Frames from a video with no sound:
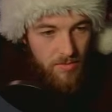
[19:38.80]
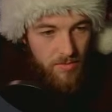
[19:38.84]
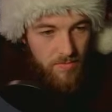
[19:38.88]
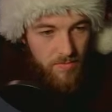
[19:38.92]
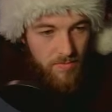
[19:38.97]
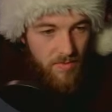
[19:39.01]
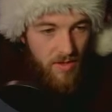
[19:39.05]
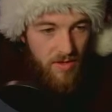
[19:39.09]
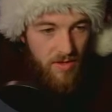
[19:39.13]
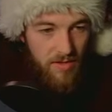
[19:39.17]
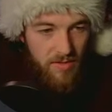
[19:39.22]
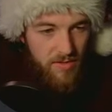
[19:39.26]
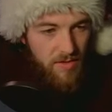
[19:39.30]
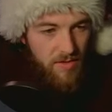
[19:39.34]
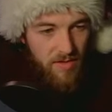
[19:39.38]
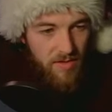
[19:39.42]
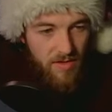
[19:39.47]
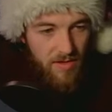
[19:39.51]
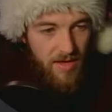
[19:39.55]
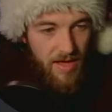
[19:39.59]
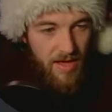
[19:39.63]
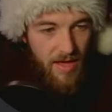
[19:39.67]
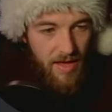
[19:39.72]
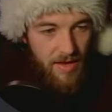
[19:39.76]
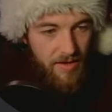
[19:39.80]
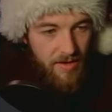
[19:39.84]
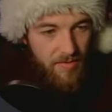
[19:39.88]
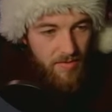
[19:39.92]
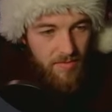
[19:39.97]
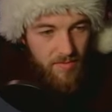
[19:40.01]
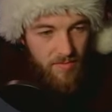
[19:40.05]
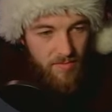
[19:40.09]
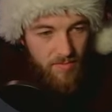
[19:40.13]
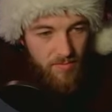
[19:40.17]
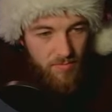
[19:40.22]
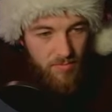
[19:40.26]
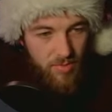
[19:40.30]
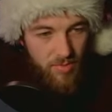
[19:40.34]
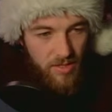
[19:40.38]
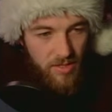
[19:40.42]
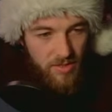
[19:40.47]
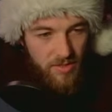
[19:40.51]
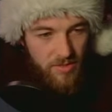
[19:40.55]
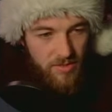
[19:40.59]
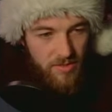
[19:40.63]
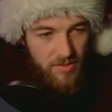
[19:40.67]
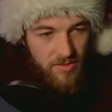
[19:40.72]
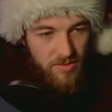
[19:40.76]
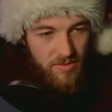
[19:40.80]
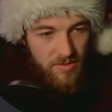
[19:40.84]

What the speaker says: Not dot add, plus